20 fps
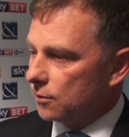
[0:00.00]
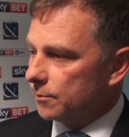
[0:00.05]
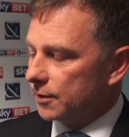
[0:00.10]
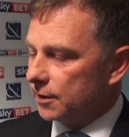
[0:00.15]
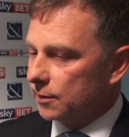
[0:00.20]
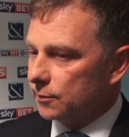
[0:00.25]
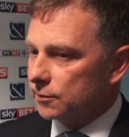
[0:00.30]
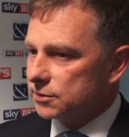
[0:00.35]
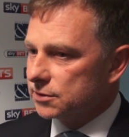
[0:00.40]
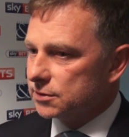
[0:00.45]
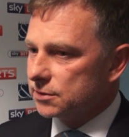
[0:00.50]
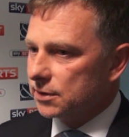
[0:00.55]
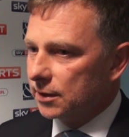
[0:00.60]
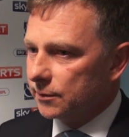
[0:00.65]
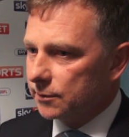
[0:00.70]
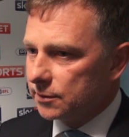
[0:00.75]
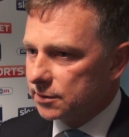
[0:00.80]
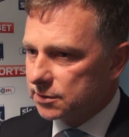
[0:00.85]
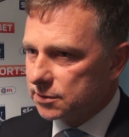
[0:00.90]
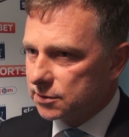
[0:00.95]
but he
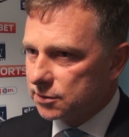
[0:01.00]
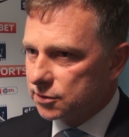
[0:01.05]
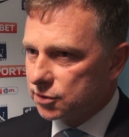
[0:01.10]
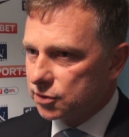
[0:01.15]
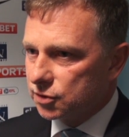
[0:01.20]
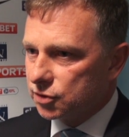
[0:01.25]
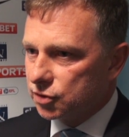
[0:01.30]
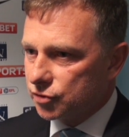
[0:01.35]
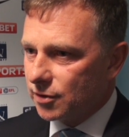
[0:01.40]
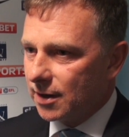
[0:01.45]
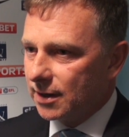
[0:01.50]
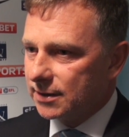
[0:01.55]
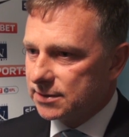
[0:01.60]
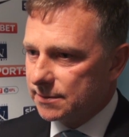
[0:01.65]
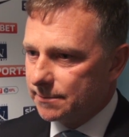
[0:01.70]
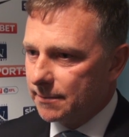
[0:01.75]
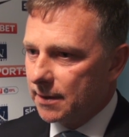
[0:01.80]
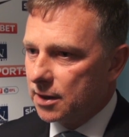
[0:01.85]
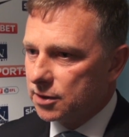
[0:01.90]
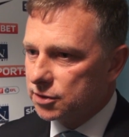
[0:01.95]
was trying to
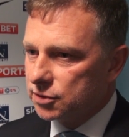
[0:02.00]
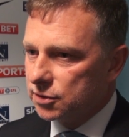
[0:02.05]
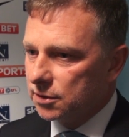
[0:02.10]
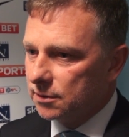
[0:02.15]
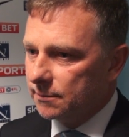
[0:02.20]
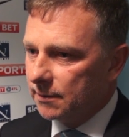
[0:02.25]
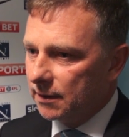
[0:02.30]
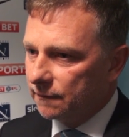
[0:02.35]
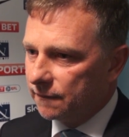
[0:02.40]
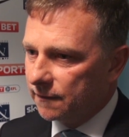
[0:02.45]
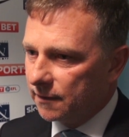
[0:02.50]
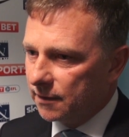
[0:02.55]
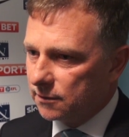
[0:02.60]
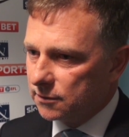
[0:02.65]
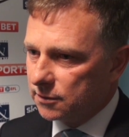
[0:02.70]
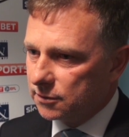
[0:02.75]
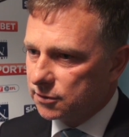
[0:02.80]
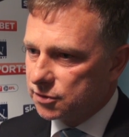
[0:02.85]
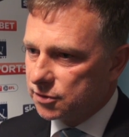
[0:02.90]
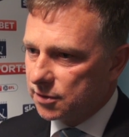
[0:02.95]
marshal the
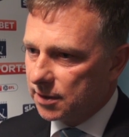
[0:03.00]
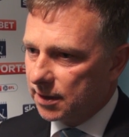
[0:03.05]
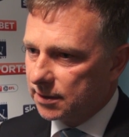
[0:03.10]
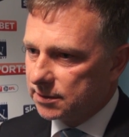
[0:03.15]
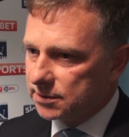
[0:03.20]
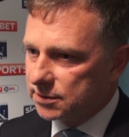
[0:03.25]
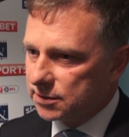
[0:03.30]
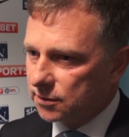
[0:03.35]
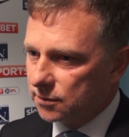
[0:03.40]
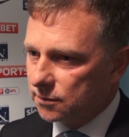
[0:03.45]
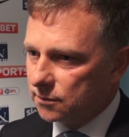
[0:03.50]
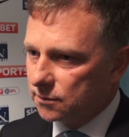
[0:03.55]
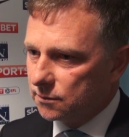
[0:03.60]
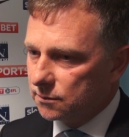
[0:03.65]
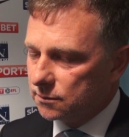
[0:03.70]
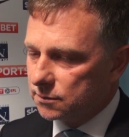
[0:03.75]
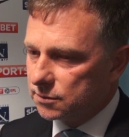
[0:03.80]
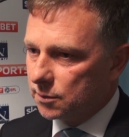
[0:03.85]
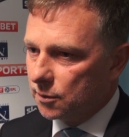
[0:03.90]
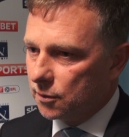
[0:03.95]
midfield and trying
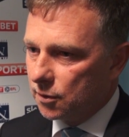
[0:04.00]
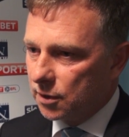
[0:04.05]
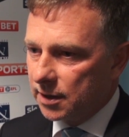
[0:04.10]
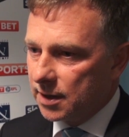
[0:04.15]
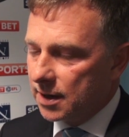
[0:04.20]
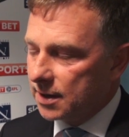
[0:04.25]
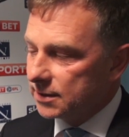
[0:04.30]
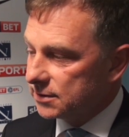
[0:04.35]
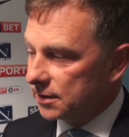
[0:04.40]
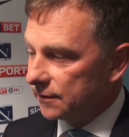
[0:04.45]
to organise.